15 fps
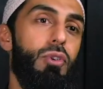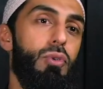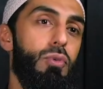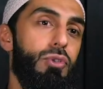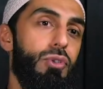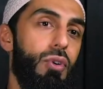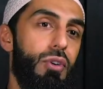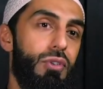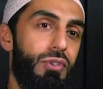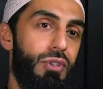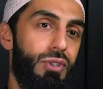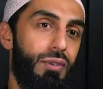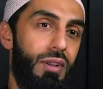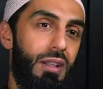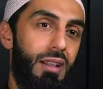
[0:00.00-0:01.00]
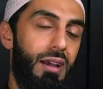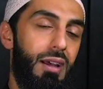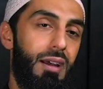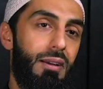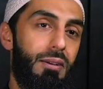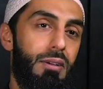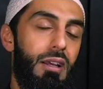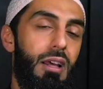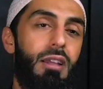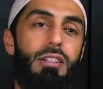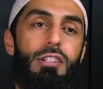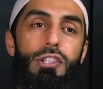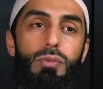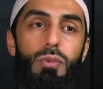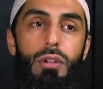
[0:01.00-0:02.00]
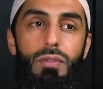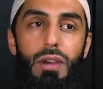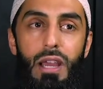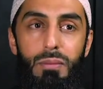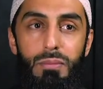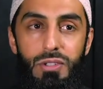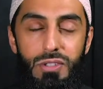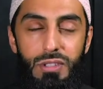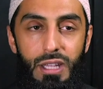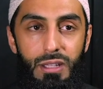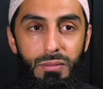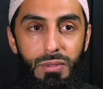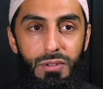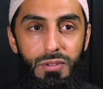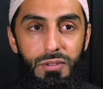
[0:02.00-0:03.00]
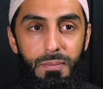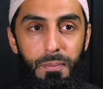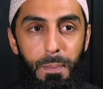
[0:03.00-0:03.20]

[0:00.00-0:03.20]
who was conscious of Allah. And this is one of Ahmed's statements.